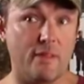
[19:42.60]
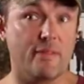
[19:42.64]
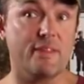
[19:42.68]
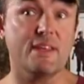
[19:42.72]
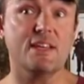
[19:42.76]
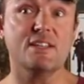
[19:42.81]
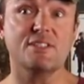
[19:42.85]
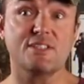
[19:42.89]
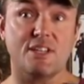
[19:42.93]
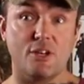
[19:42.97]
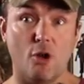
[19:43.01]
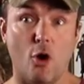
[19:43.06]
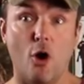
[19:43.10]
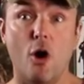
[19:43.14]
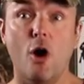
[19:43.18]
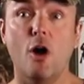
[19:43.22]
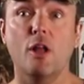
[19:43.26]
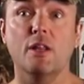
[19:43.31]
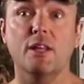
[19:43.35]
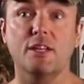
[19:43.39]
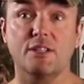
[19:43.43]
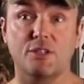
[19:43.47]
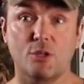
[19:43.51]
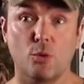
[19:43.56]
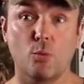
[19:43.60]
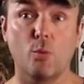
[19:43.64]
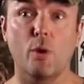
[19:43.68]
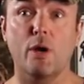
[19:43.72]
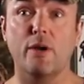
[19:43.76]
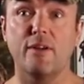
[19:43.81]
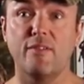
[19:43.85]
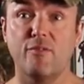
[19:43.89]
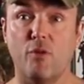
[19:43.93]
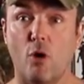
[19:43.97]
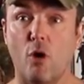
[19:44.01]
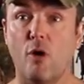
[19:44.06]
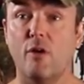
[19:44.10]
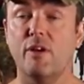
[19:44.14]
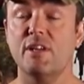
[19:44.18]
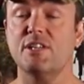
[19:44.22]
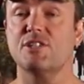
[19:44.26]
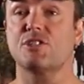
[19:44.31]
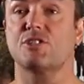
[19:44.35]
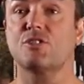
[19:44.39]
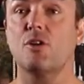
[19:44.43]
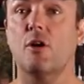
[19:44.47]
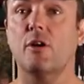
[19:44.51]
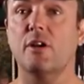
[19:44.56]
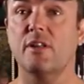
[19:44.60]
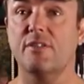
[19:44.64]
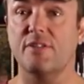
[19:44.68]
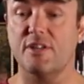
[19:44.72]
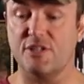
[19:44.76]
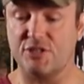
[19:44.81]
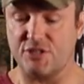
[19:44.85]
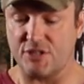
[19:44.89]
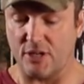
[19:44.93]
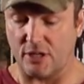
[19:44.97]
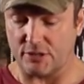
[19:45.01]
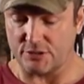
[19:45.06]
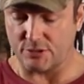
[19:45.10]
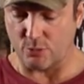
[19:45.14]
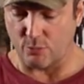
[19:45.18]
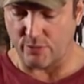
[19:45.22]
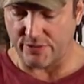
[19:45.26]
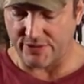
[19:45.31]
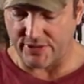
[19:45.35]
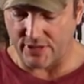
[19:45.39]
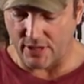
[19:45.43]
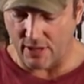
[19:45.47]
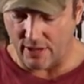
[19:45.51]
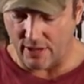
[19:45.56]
of these and haul it to where you've already started the shelter with the